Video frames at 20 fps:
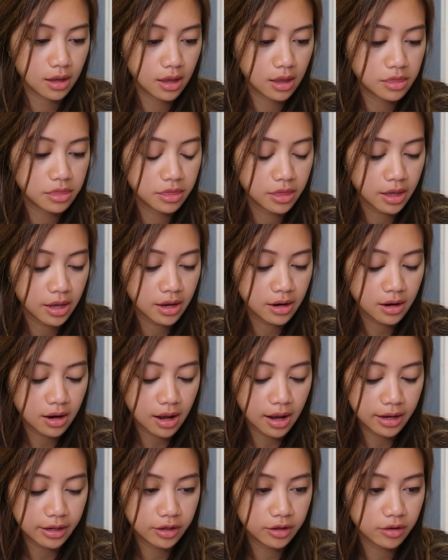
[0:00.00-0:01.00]
And then
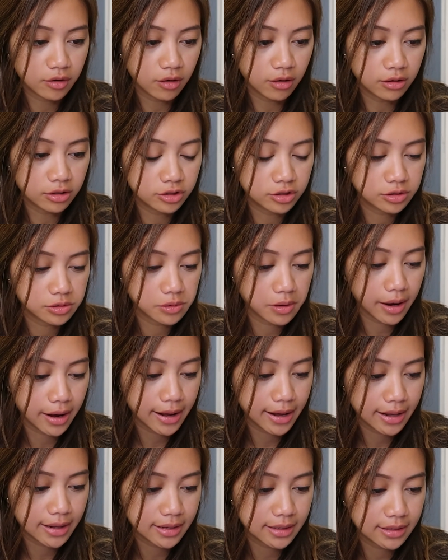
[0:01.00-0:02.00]
I can also
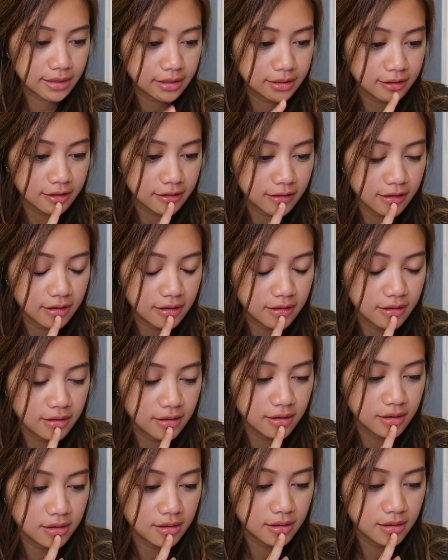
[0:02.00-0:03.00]
ask
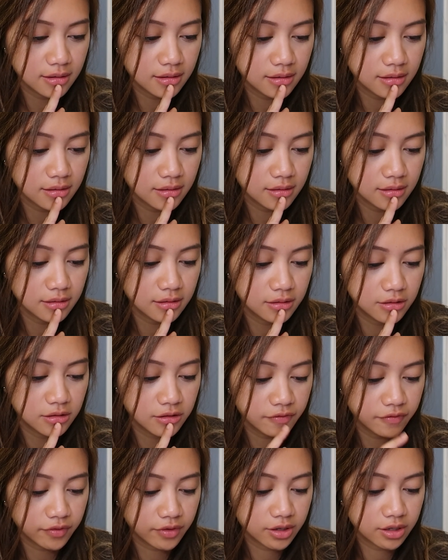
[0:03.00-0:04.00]
in the
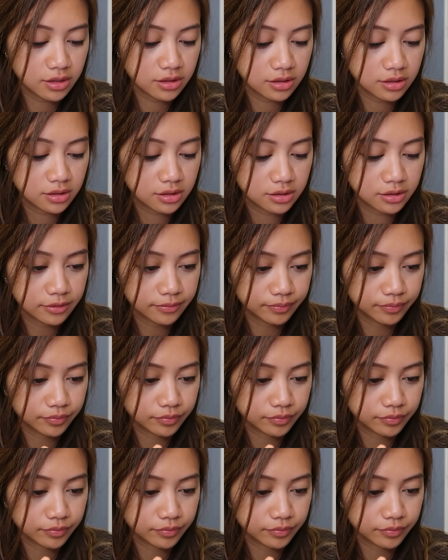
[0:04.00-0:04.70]
difference